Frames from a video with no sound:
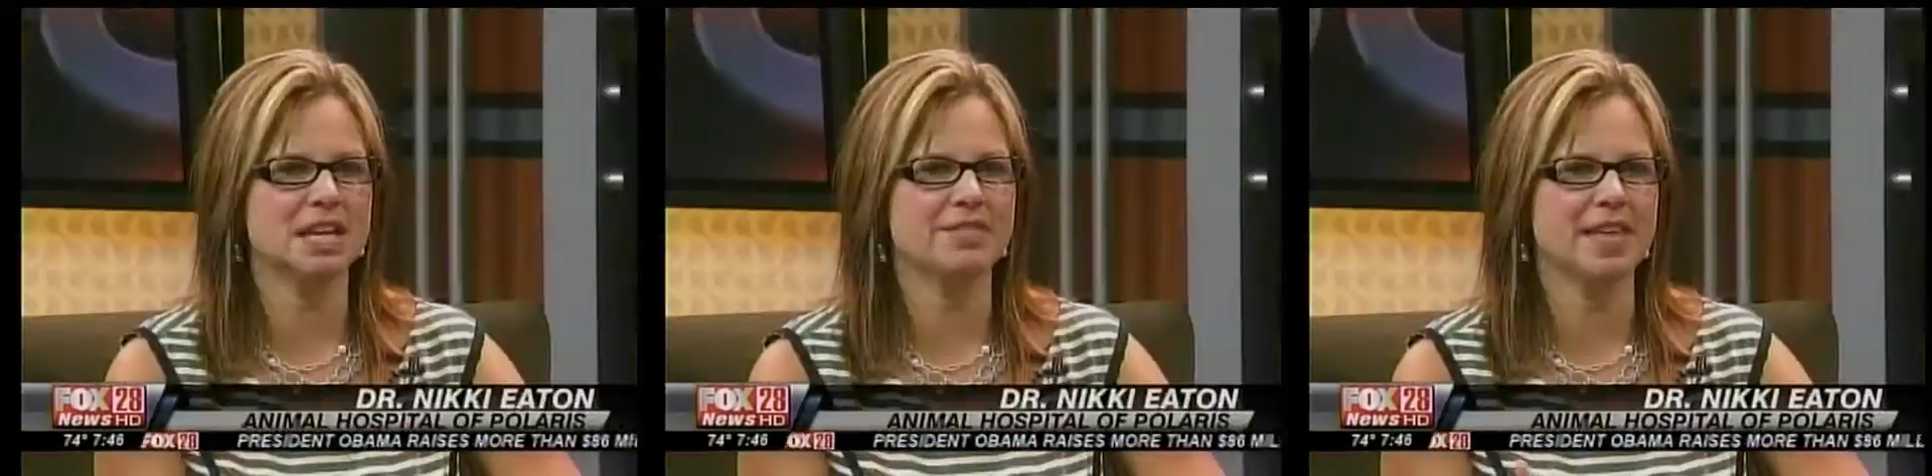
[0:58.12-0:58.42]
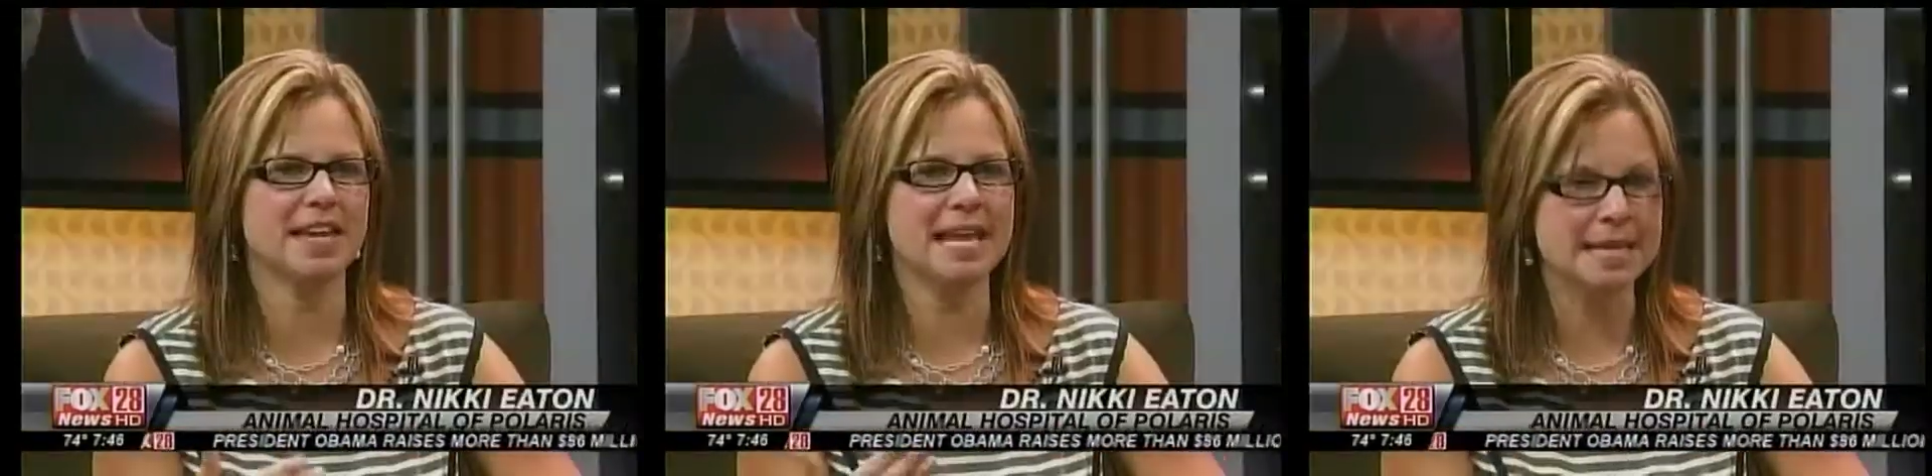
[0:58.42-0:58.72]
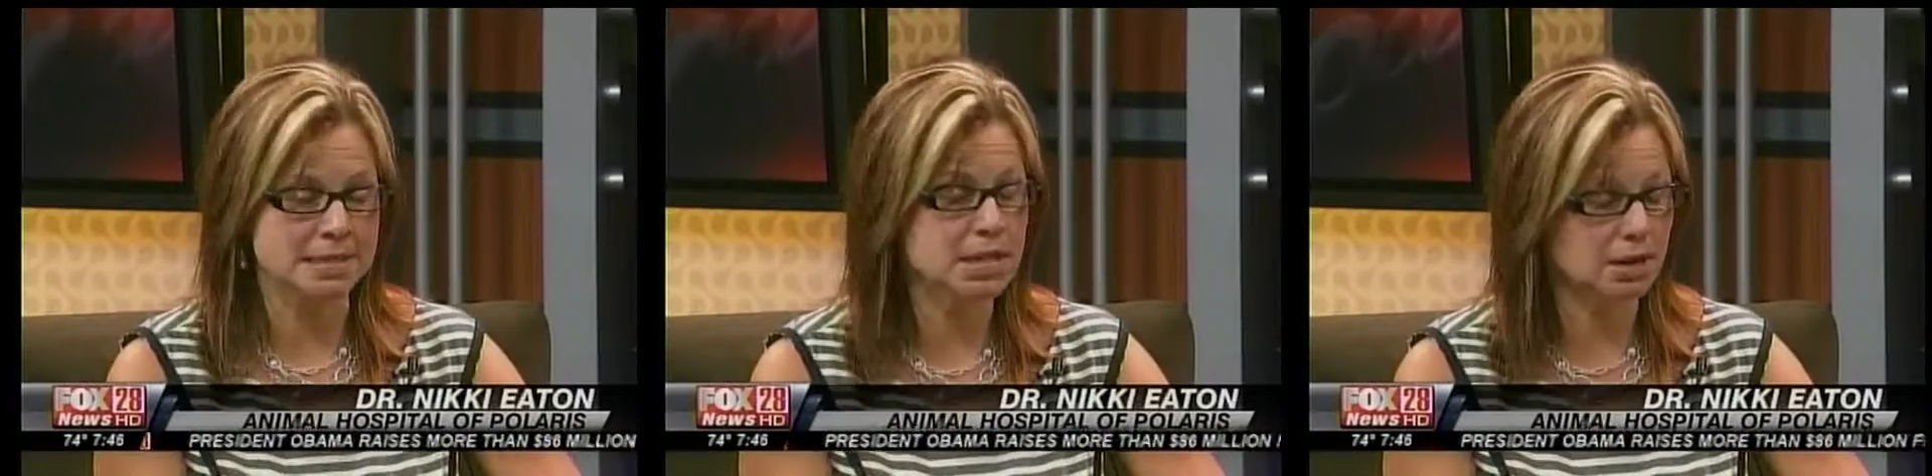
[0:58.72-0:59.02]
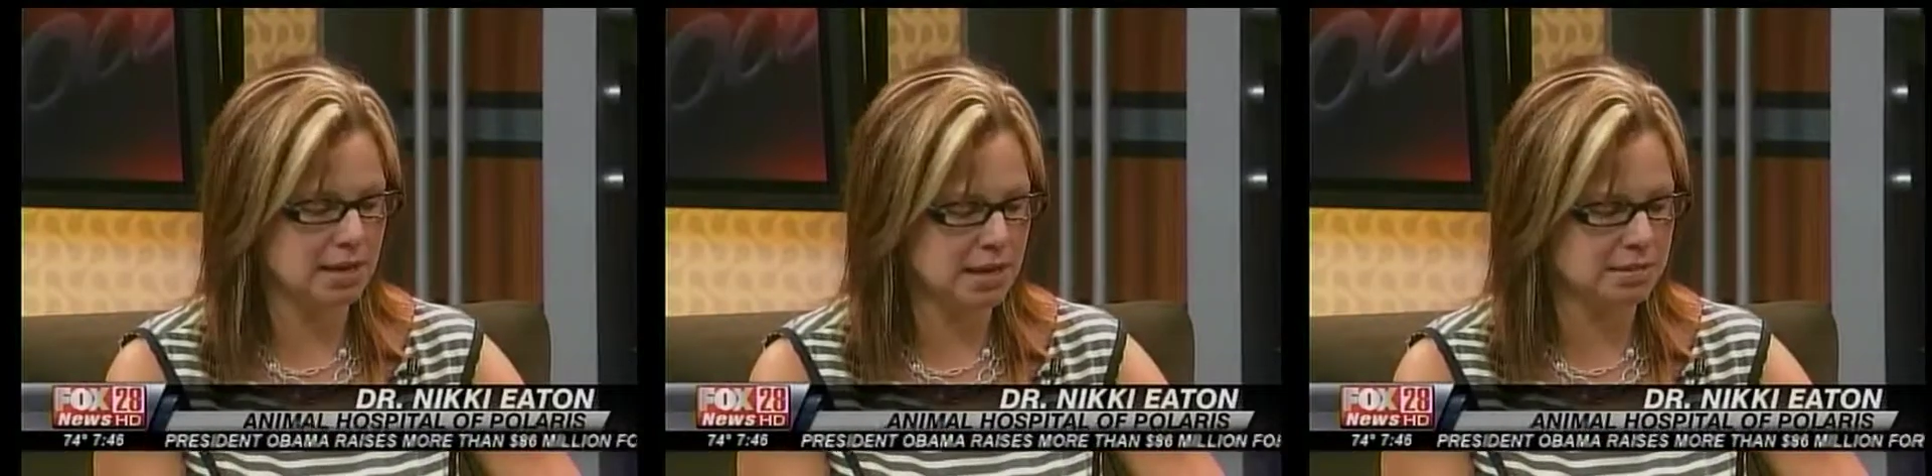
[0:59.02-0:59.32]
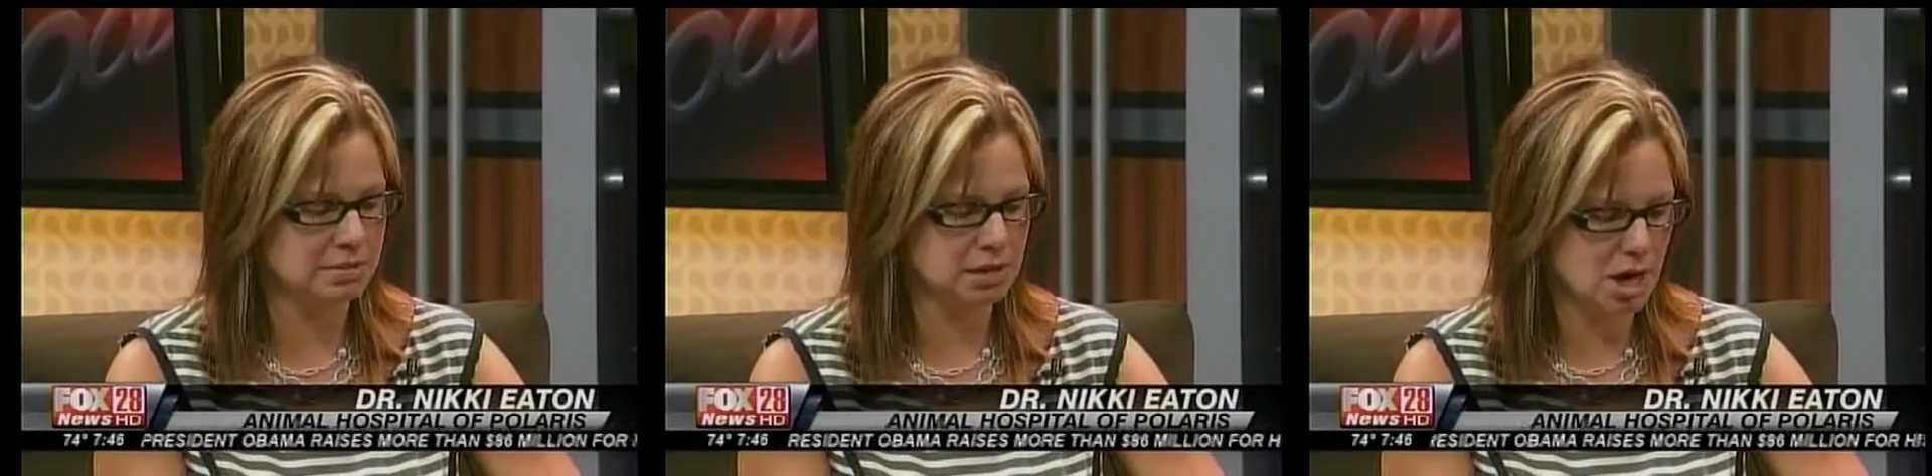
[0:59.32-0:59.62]
if they get
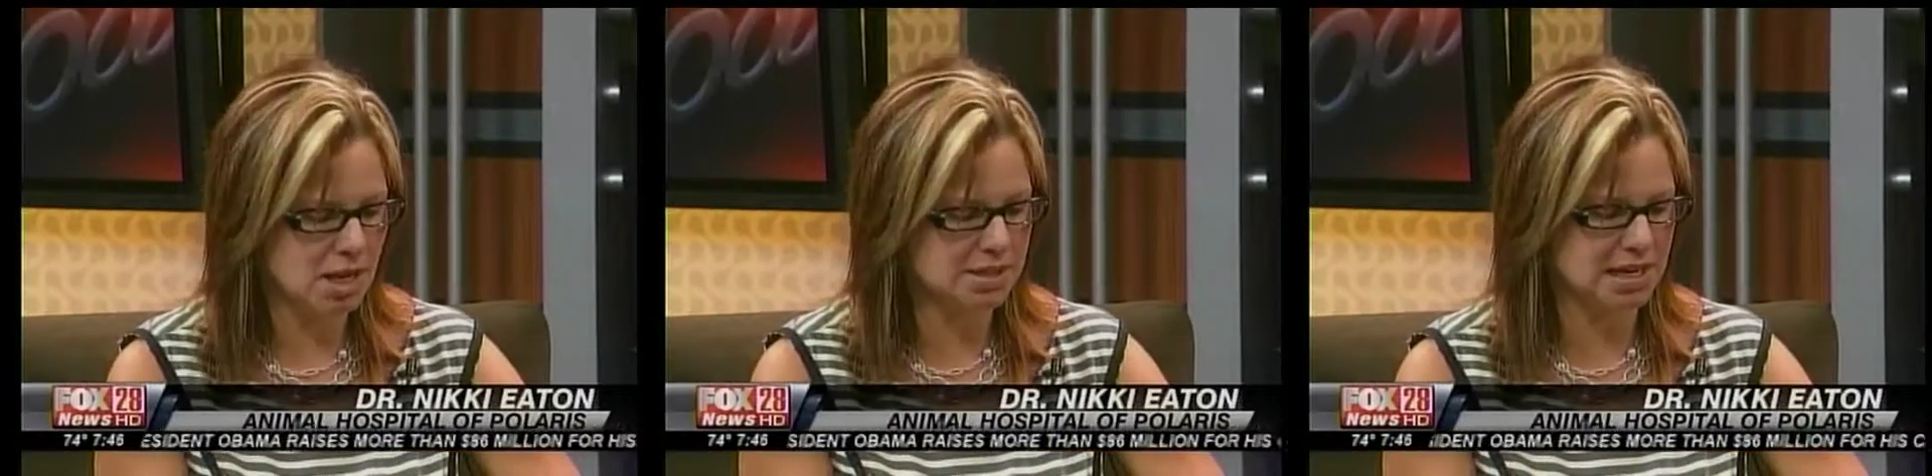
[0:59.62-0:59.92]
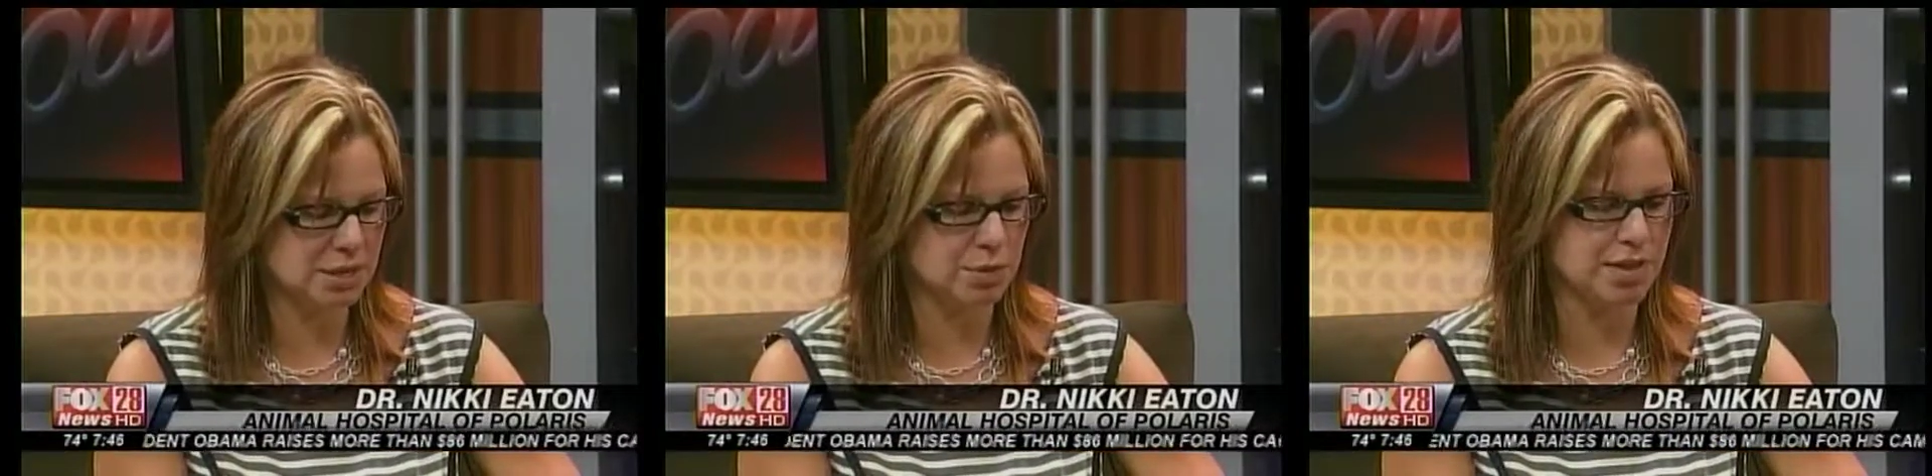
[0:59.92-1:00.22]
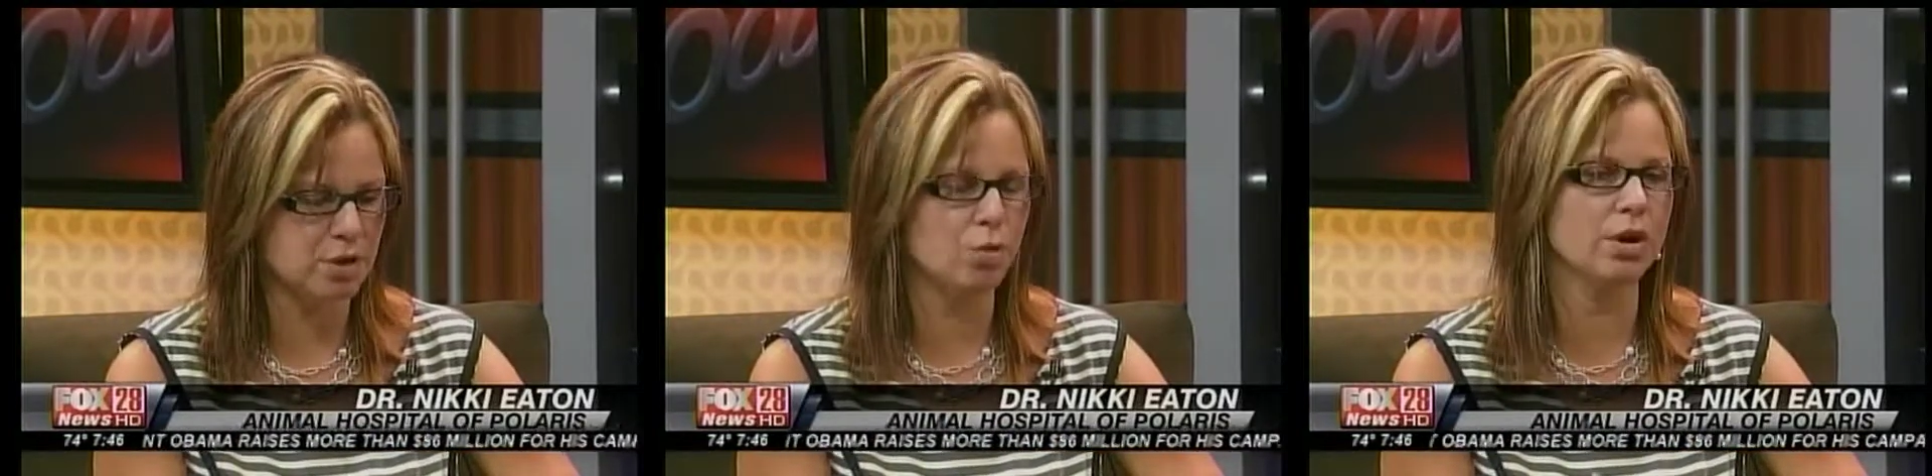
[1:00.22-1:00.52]
in contact with it,